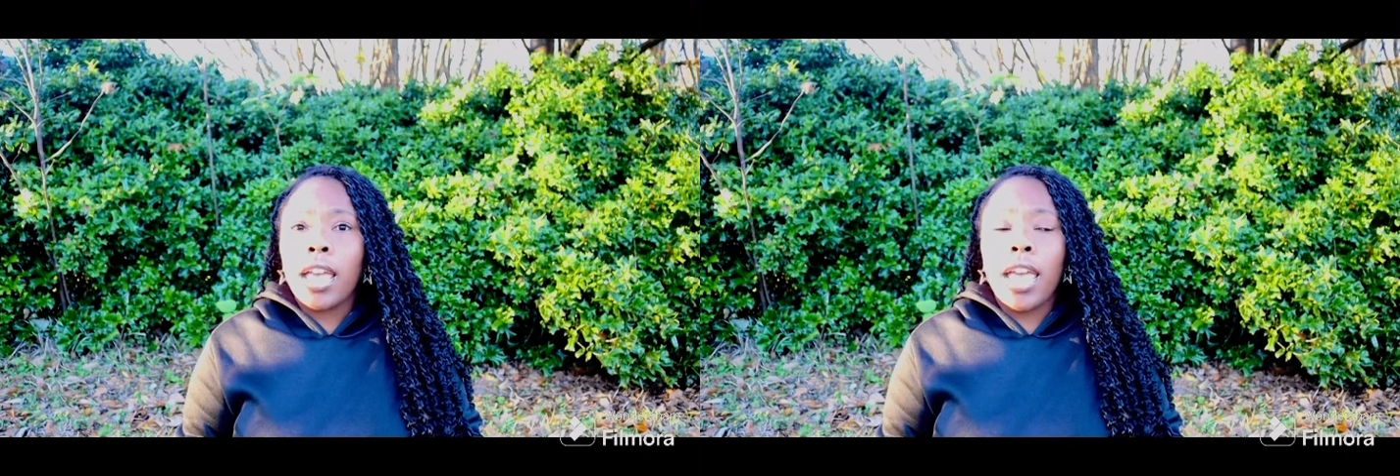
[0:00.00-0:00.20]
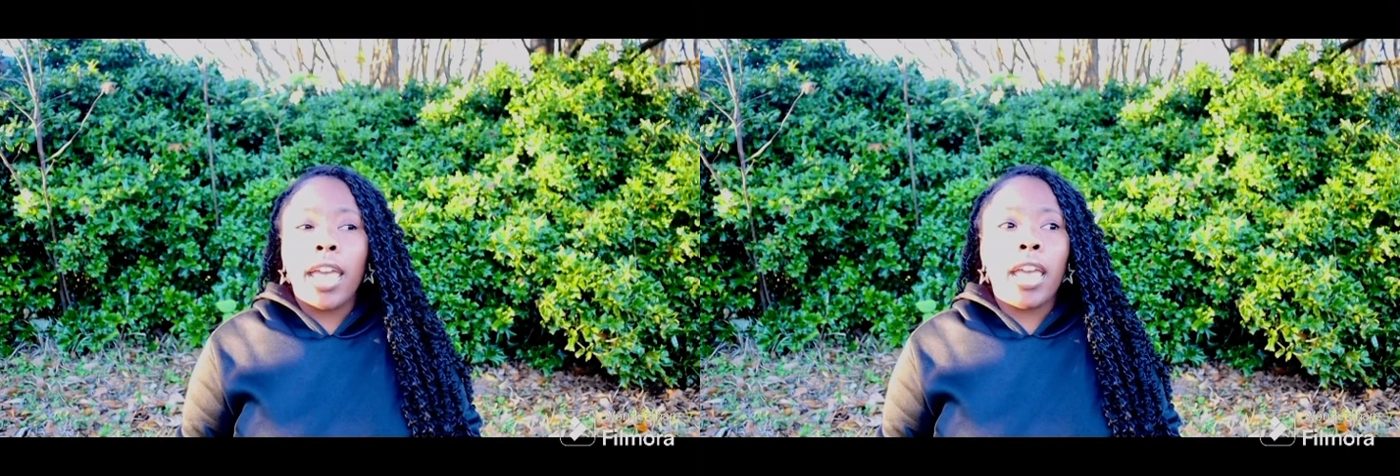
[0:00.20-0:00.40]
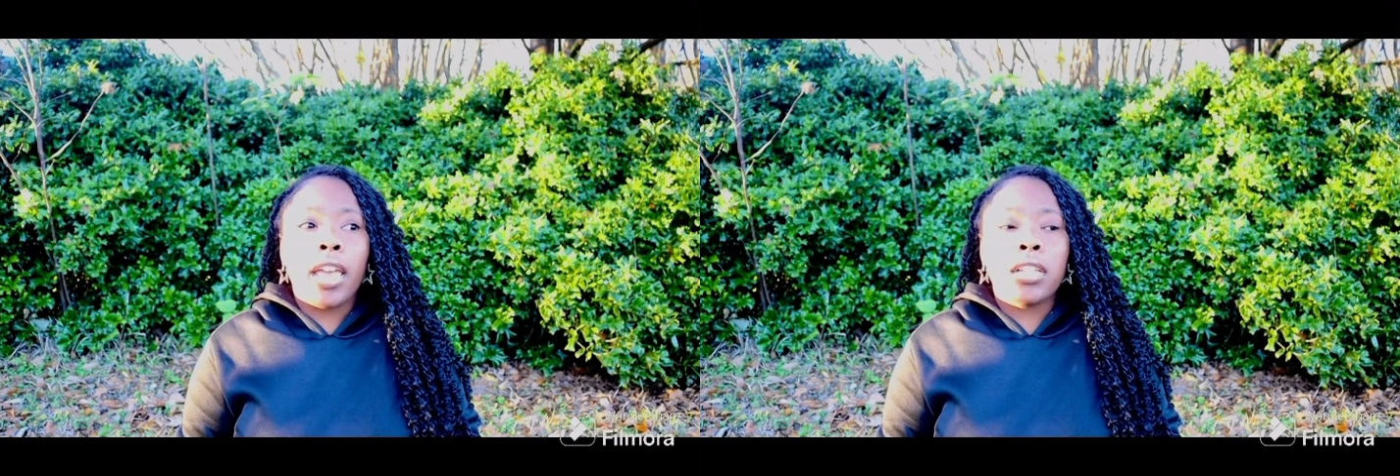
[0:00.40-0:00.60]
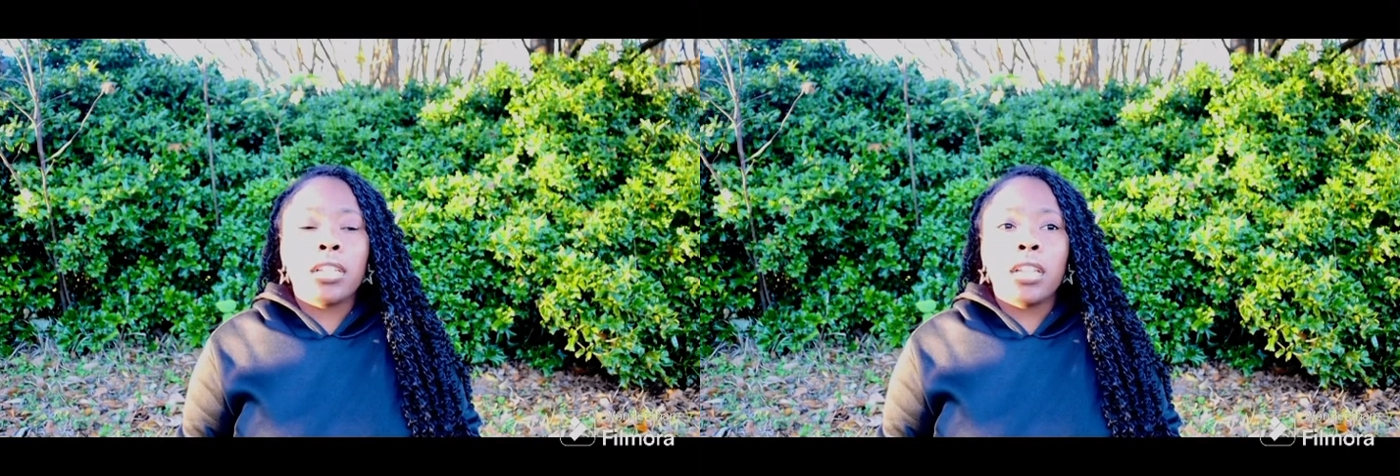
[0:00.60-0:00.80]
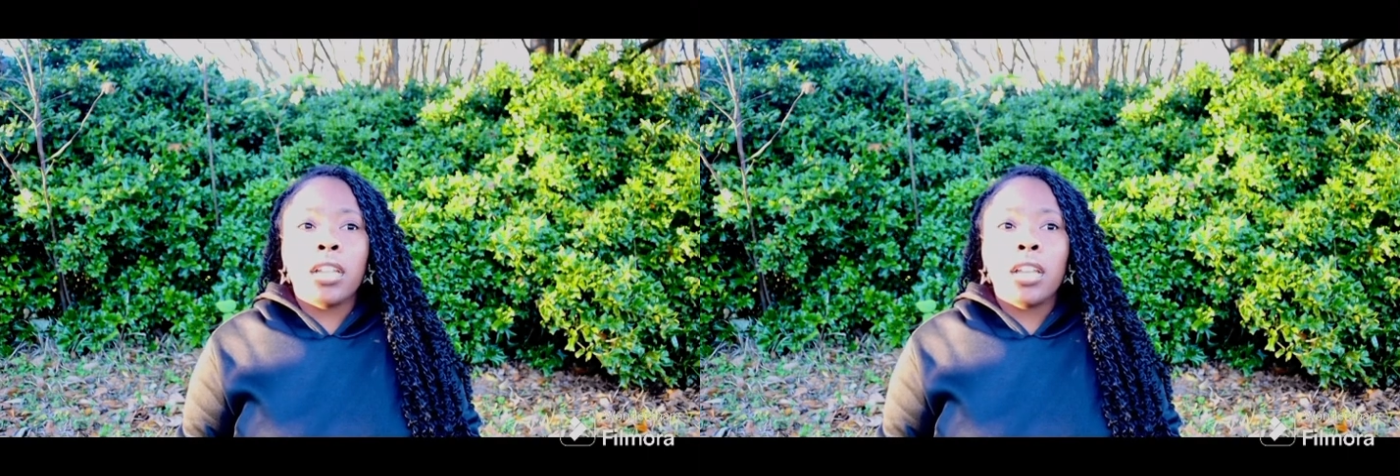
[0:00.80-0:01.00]

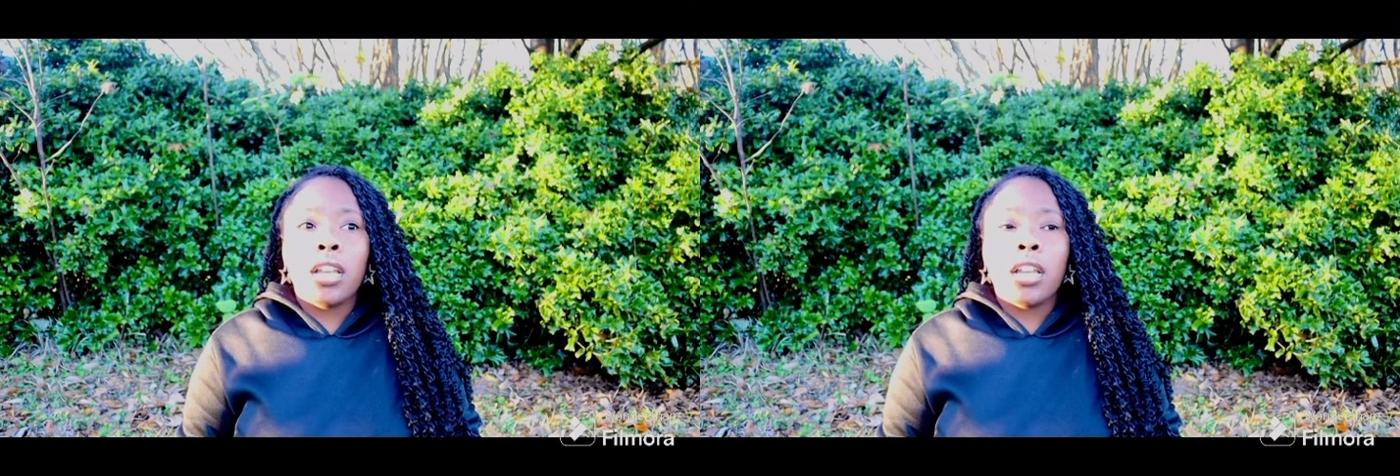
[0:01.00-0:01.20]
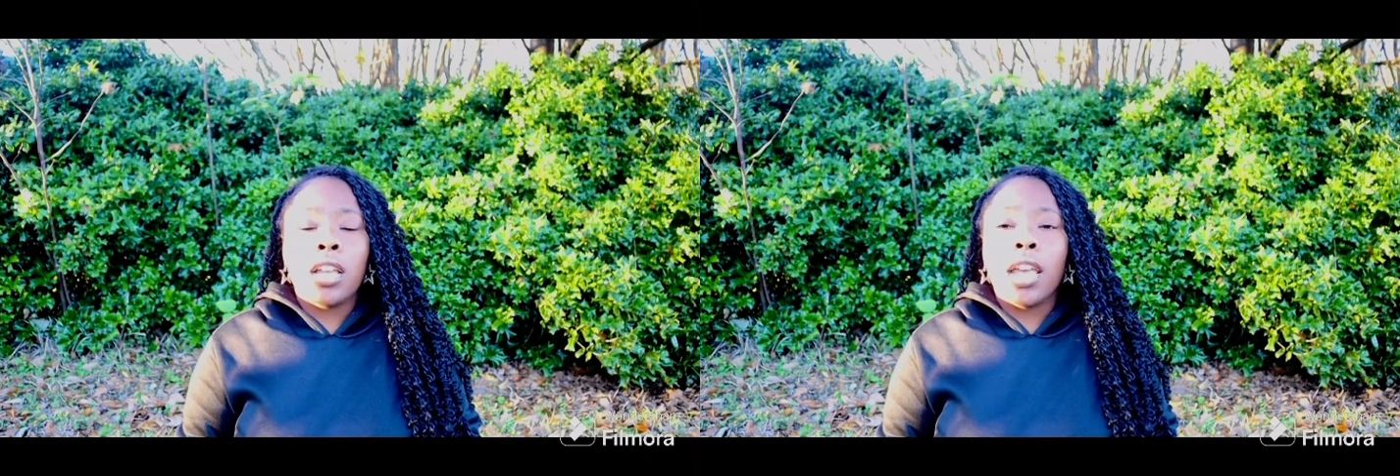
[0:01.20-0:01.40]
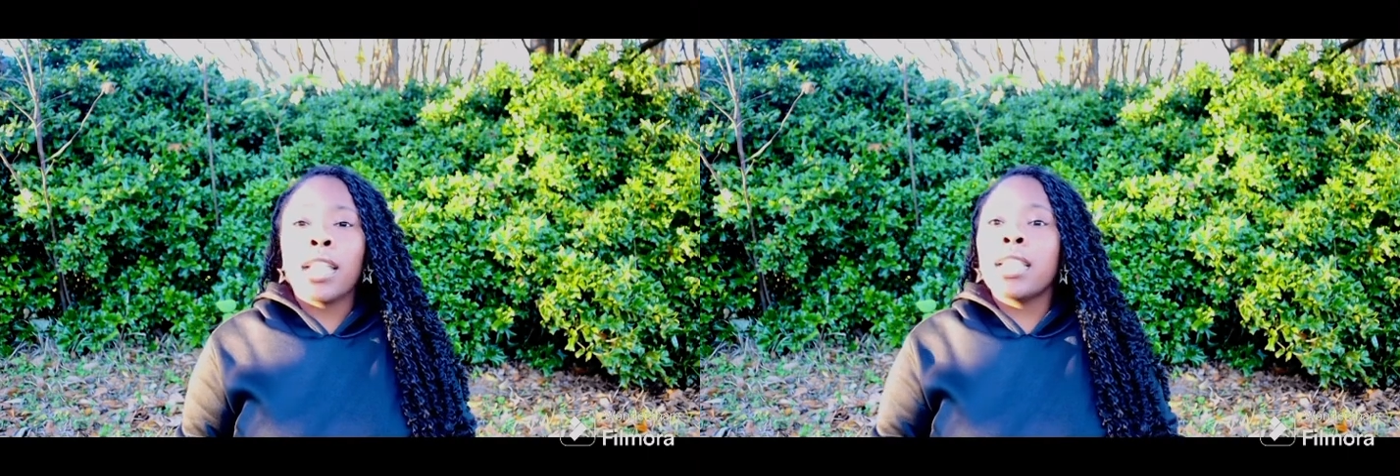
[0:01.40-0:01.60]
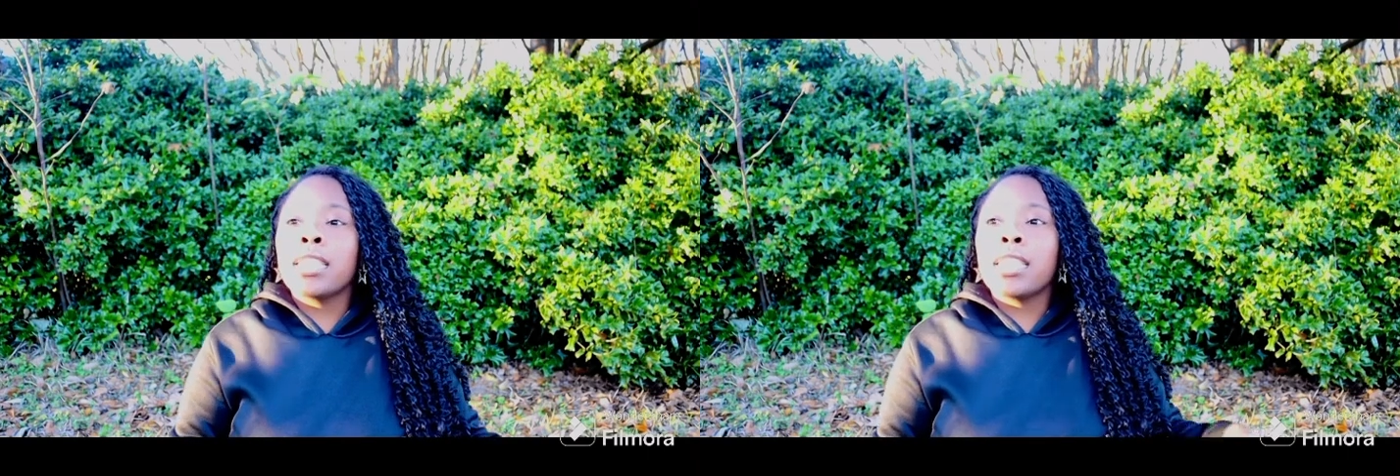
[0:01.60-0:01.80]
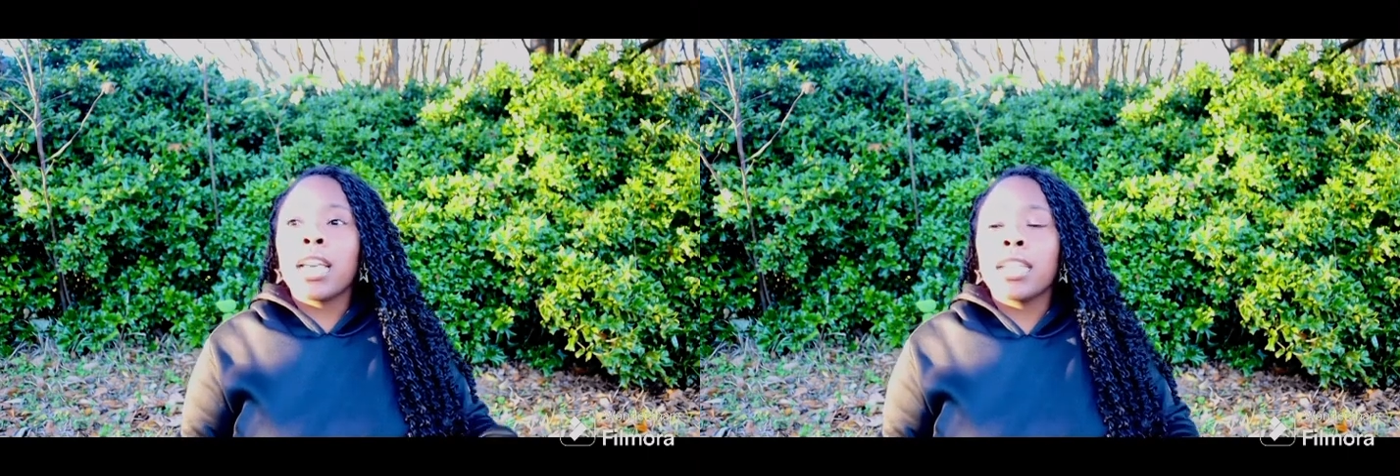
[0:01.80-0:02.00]
and in
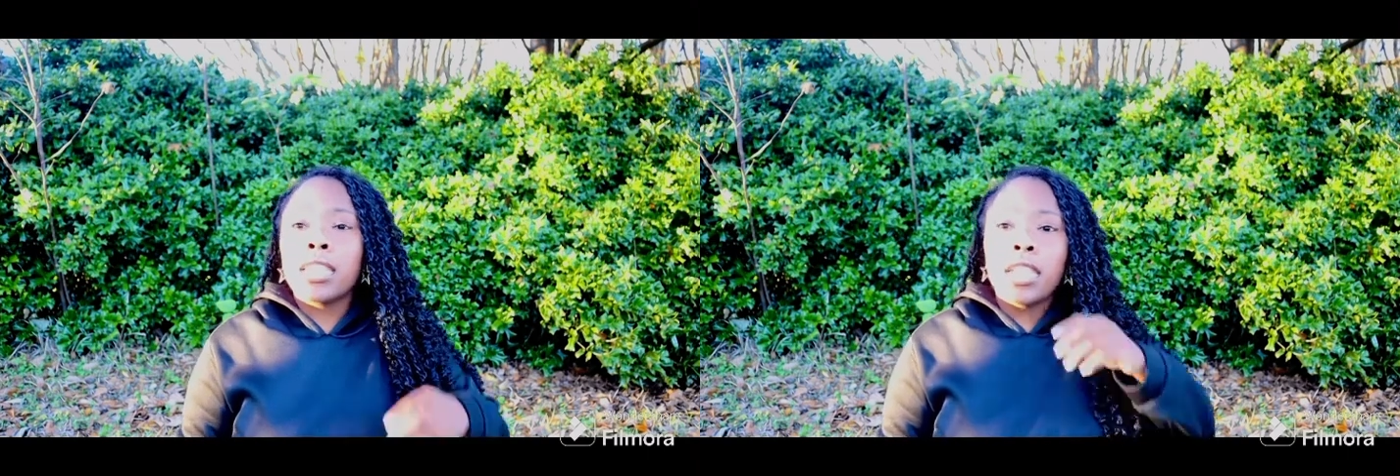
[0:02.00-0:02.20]
the second